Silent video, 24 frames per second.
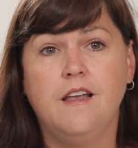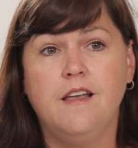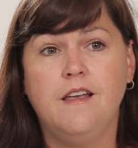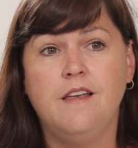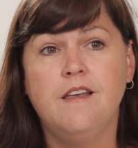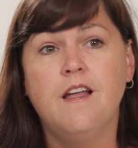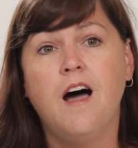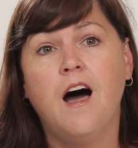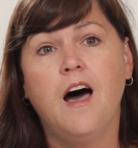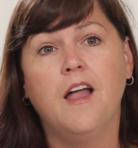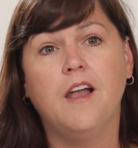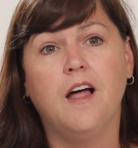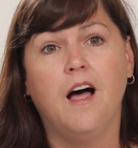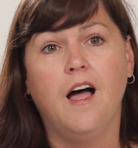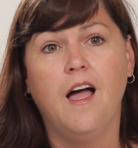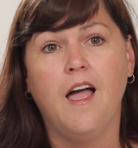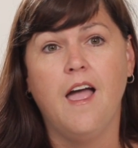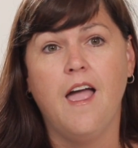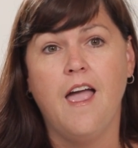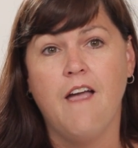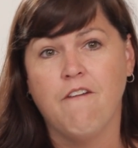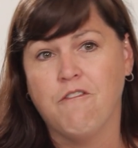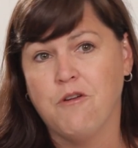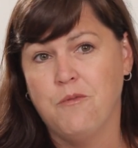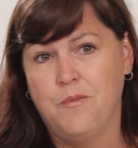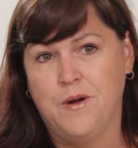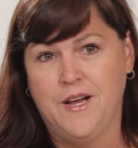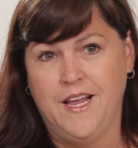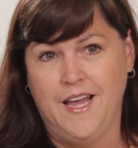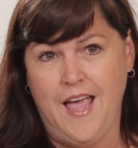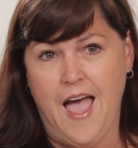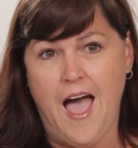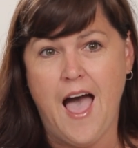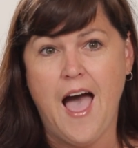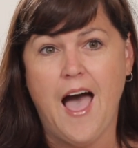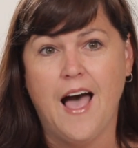not
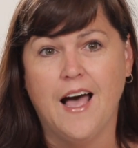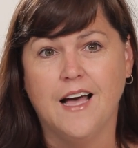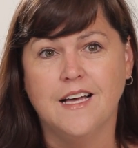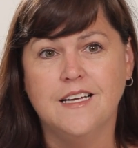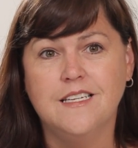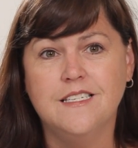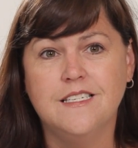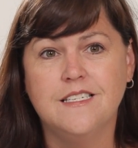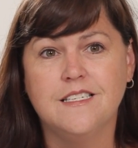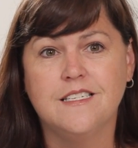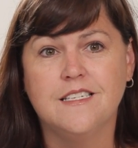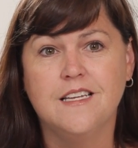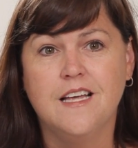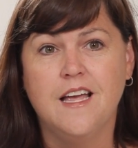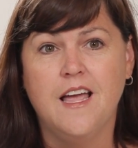everybody has,